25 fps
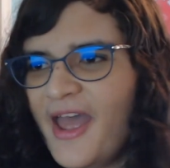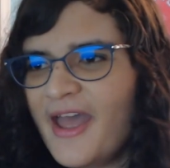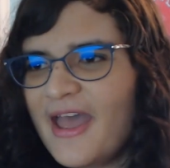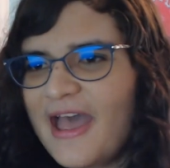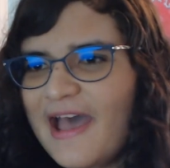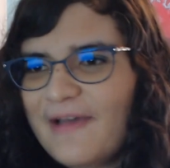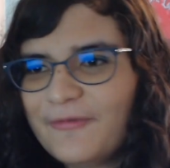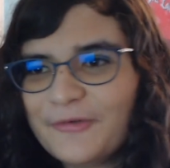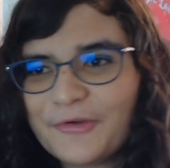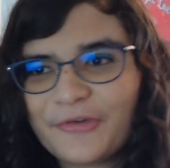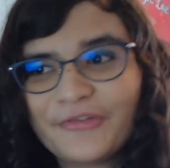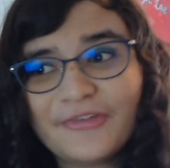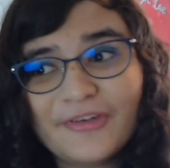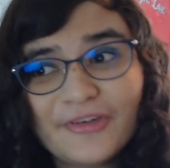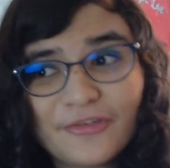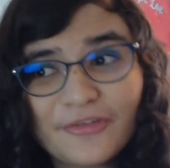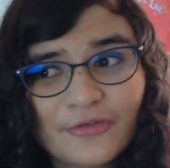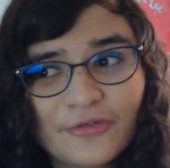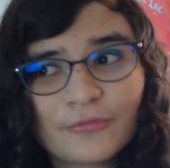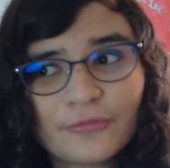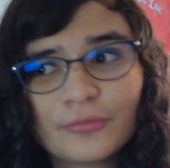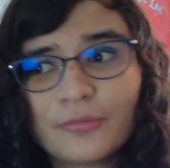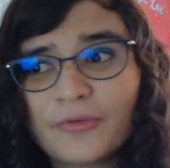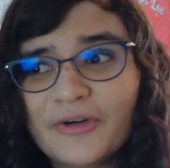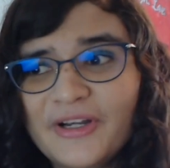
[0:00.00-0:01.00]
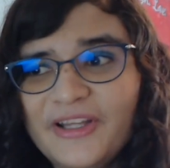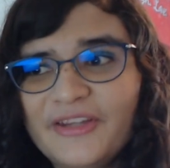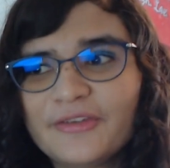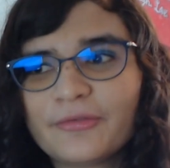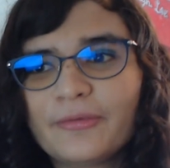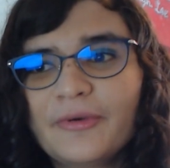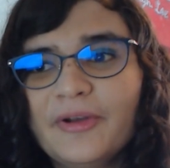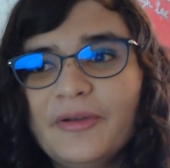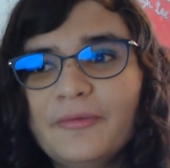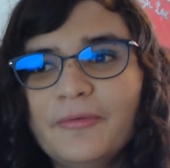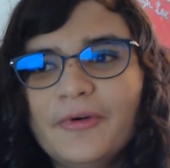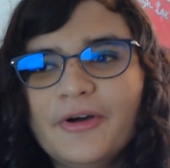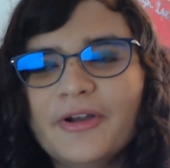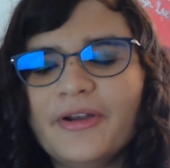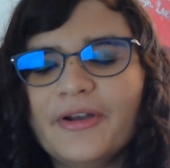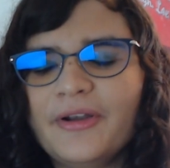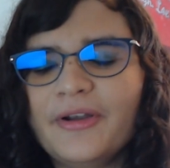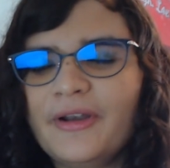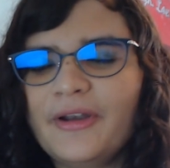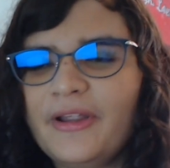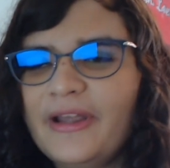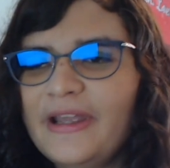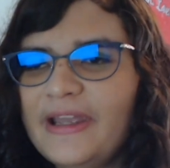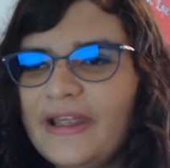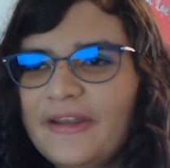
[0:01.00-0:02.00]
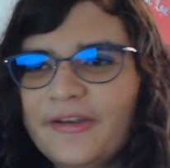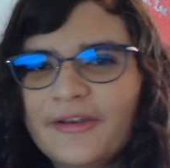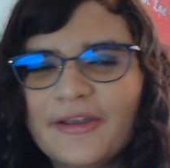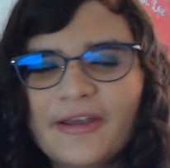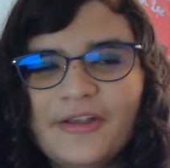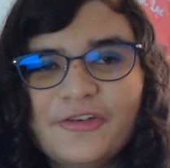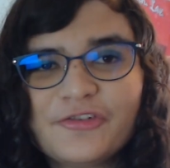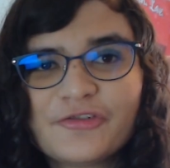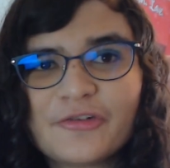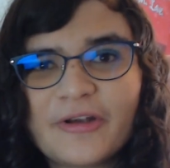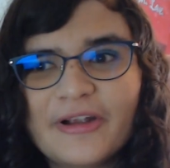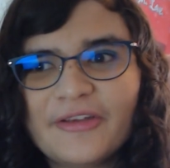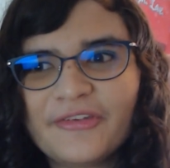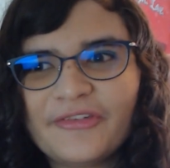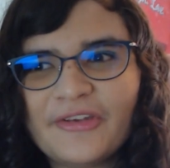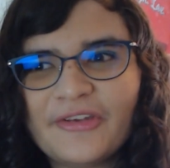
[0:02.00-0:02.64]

Ever since 2021, anti-trans